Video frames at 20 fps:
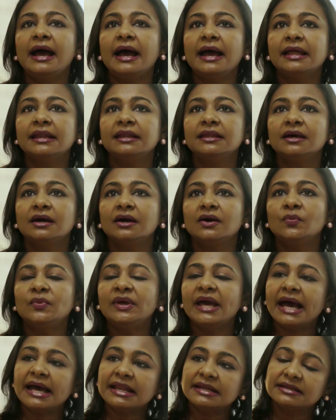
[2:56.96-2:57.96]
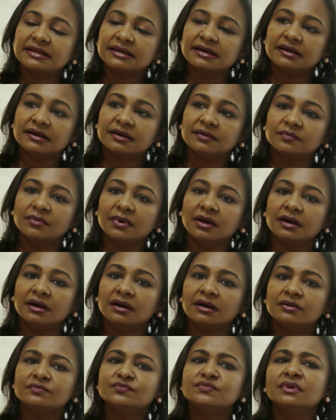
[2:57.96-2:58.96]
And we had
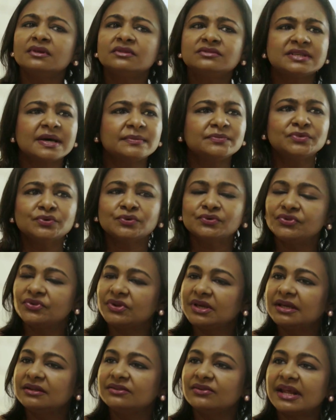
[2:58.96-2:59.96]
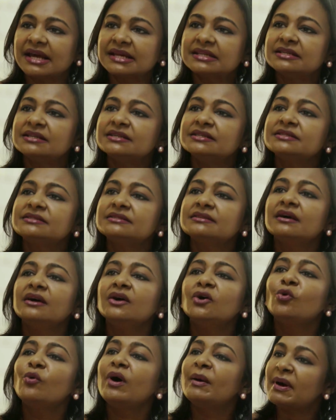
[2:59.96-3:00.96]
some 2-3 directors
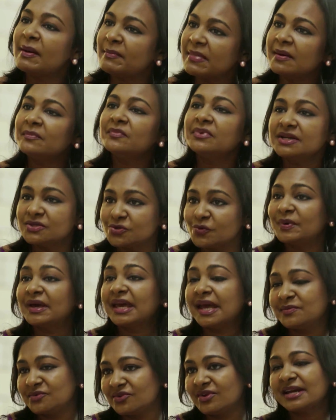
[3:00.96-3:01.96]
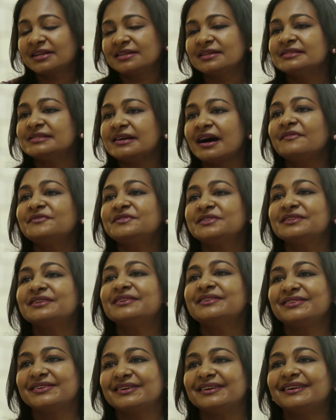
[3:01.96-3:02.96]
who are my members who became directors
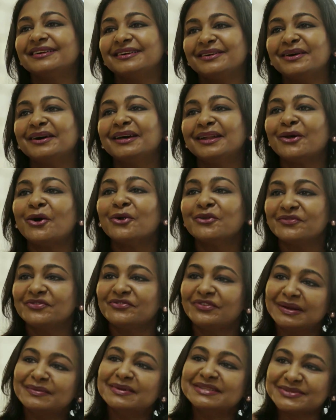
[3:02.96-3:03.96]
after a lot of film